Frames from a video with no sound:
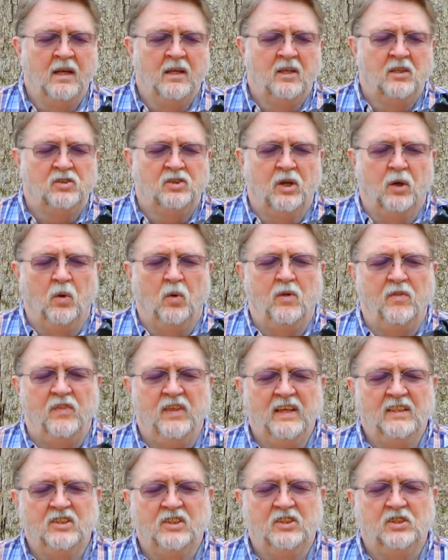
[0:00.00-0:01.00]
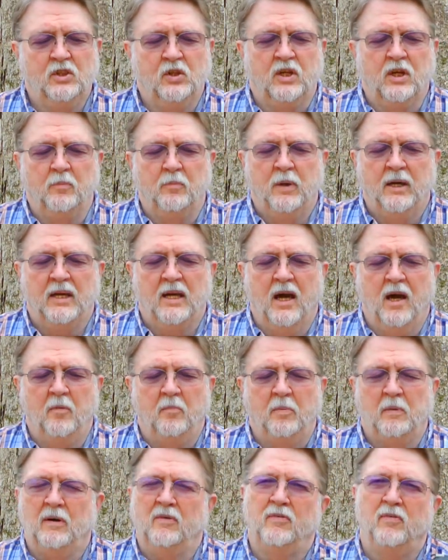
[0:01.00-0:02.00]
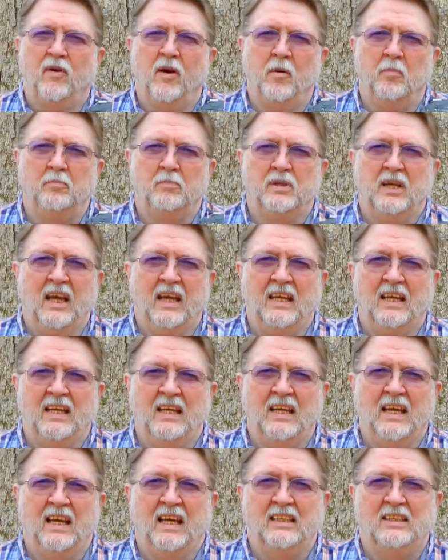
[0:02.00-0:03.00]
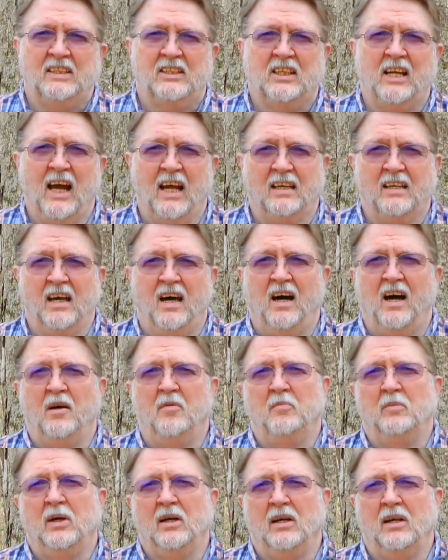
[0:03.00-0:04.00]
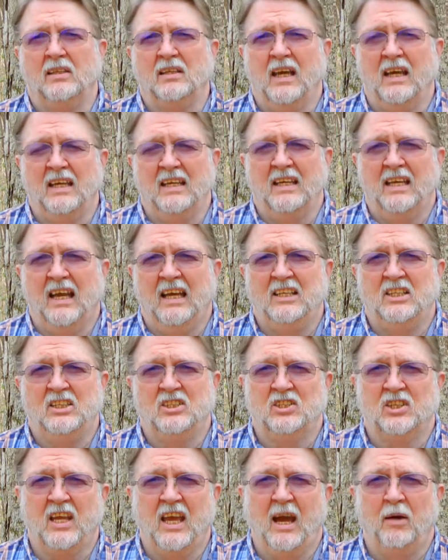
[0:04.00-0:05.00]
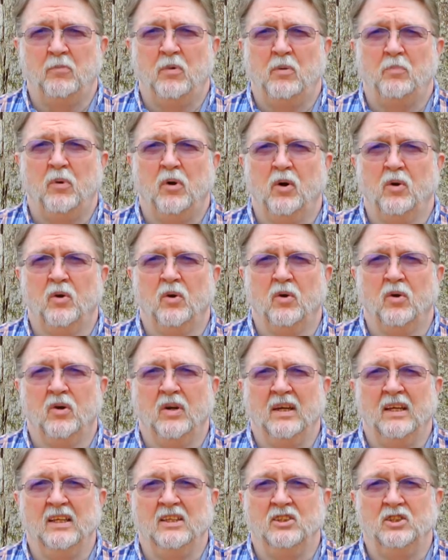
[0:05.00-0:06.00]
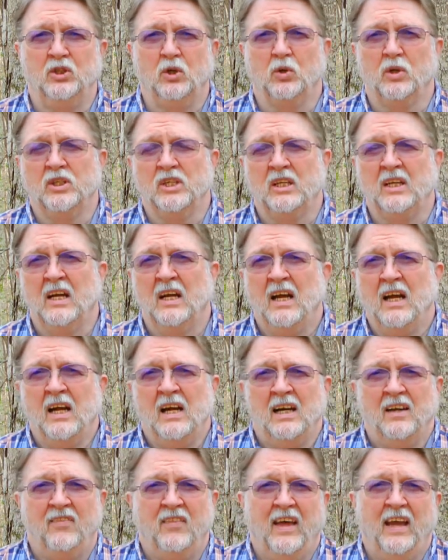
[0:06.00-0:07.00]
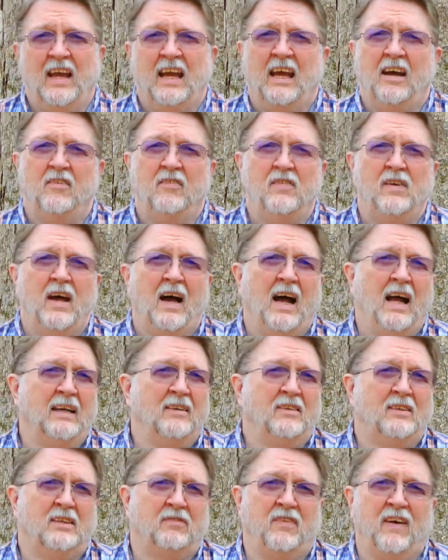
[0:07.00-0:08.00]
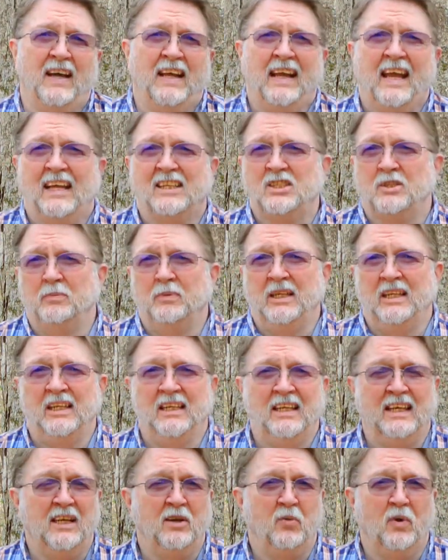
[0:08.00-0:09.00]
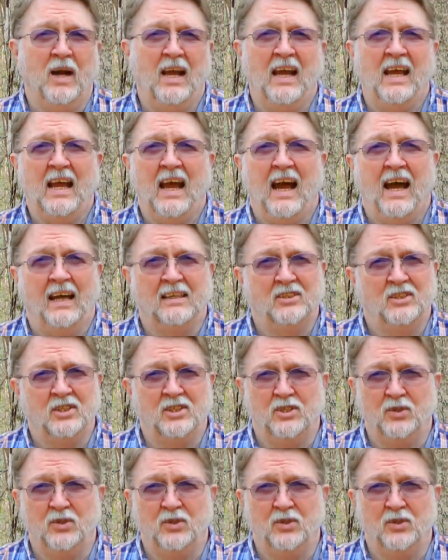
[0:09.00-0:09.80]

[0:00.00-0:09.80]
So this you can pick up from KEH.com. KEH is a camera broker in Georgia. They have not financed me in any way. I just